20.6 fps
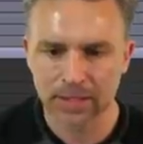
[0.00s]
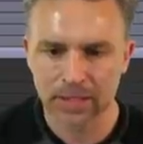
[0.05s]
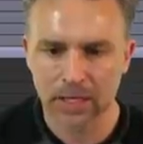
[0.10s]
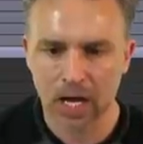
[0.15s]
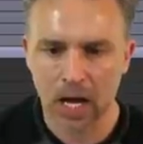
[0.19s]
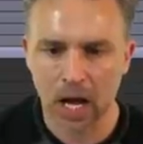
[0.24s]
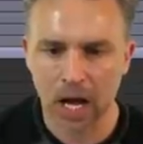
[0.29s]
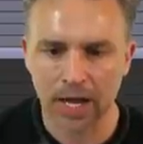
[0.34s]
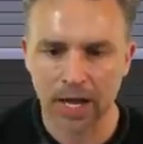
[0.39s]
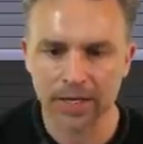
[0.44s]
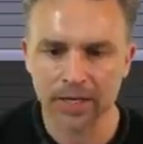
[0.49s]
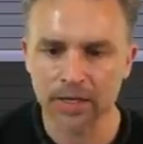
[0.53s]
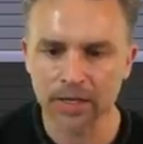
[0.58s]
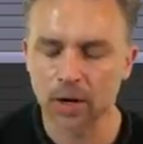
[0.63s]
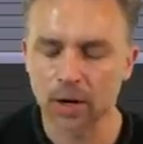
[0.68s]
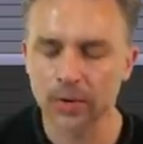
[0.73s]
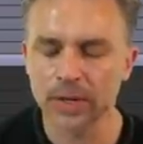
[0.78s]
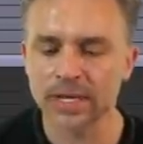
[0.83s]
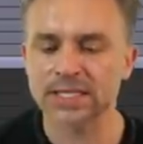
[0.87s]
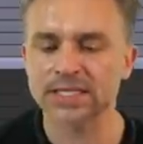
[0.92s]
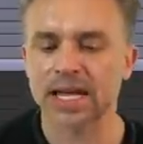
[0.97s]
I could
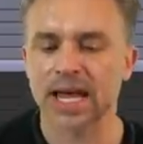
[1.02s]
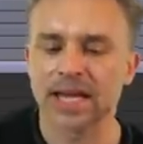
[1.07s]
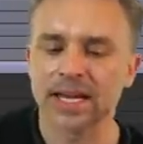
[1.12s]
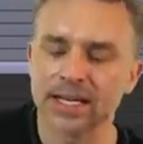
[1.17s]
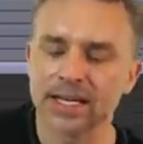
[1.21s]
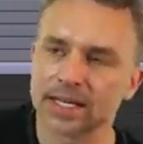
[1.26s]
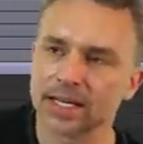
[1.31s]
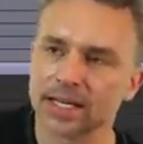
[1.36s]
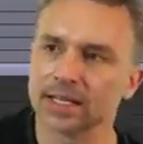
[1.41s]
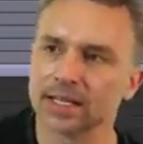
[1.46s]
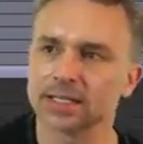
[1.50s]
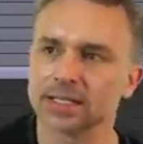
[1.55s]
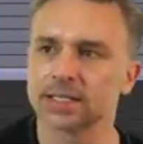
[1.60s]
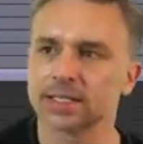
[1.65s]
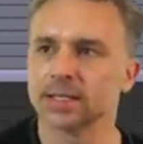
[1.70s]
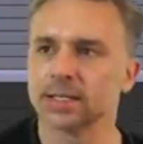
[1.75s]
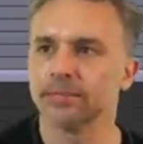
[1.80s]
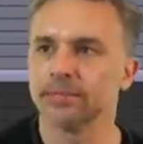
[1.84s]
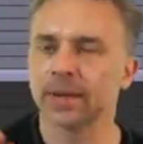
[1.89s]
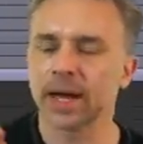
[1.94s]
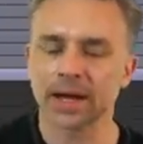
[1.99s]
always edit it
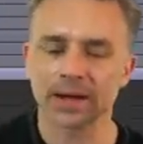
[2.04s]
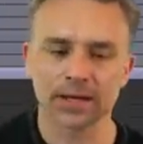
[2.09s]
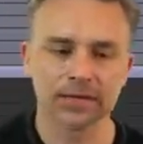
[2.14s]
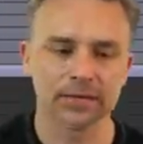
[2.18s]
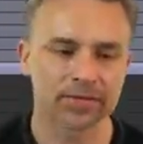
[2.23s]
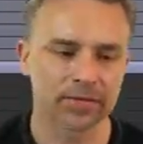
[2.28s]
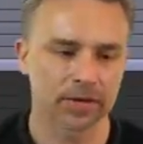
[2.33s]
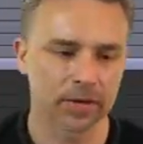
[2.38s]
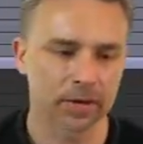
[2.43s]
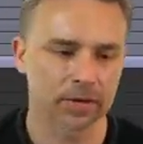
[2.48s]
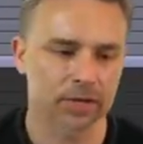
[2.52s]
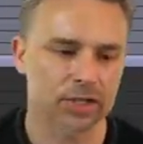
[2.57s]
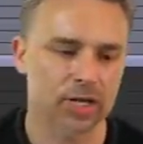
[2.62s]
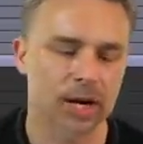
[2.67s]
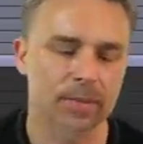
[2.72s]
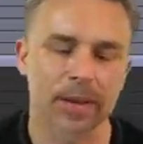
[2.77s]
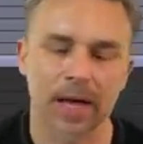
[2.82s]
back in Photoshop.